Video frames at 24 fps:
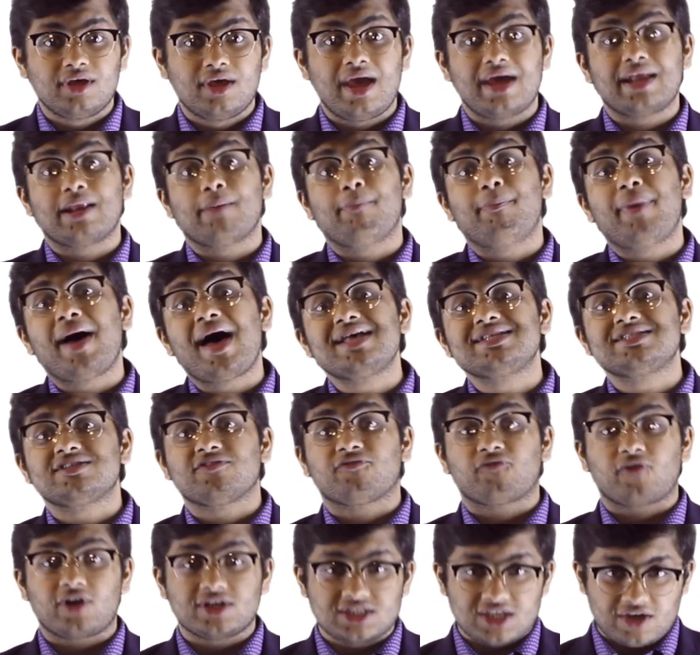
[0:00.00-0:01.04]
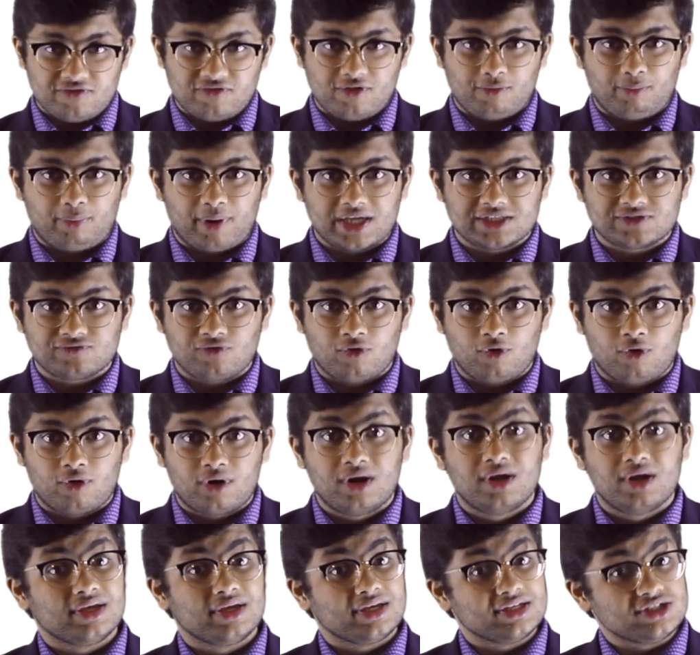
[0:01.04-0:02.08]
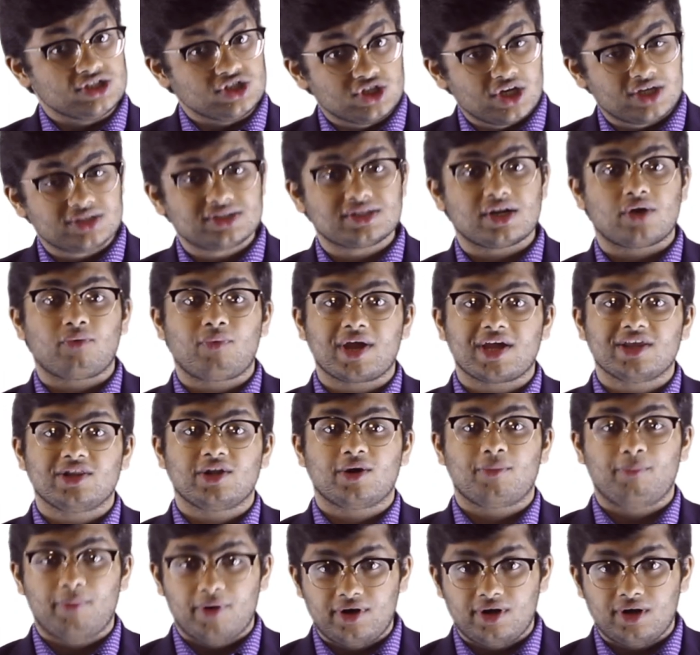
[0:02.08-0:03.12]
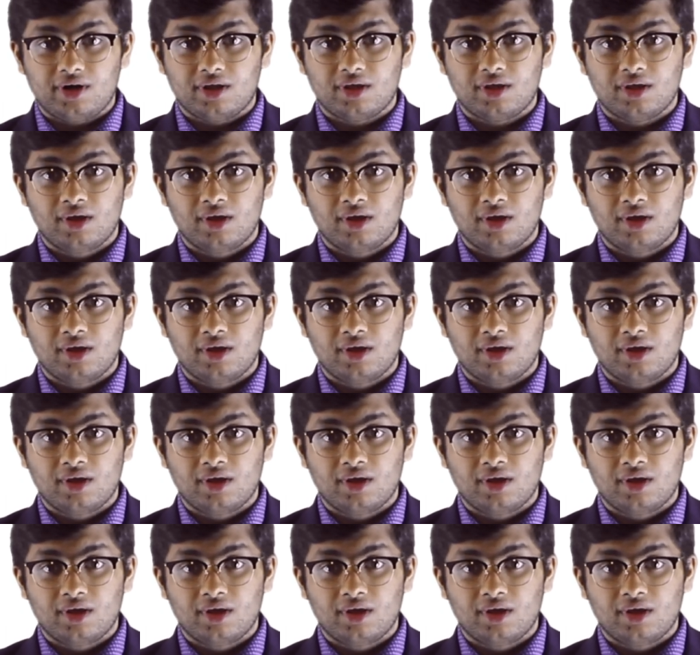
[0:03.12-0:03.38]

and a passive raising of the price floor is just a regular burn.